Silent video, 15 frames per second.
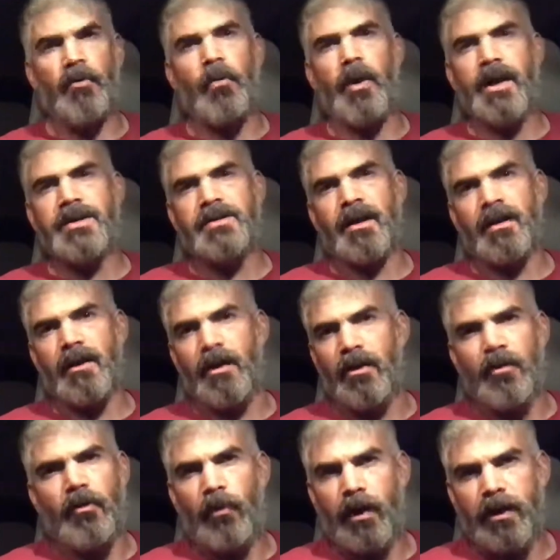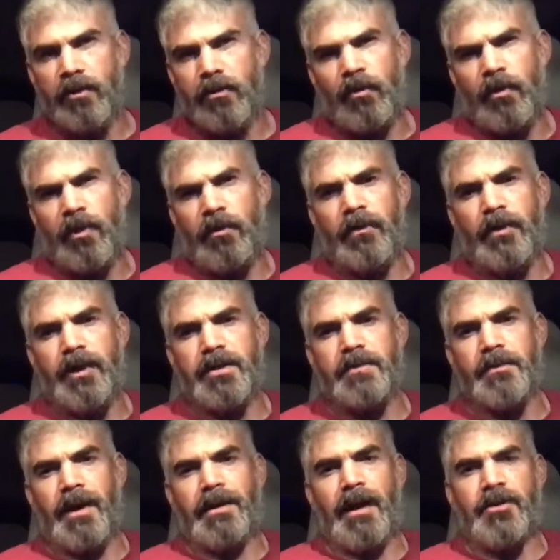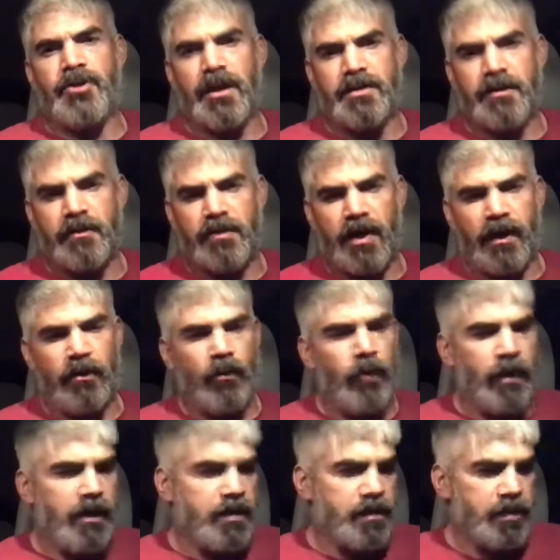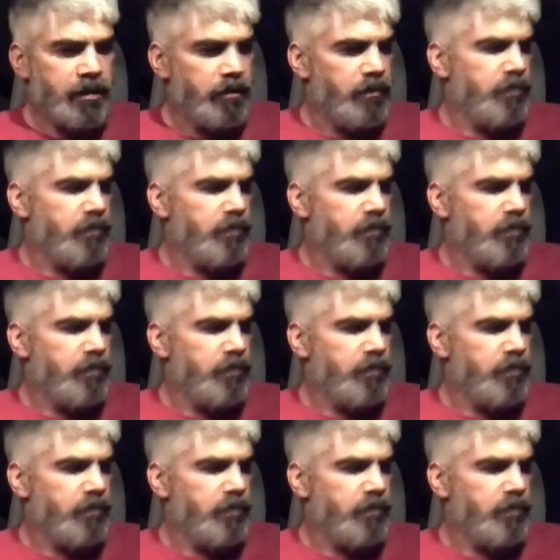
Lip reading: What is my digestive cycle? What is,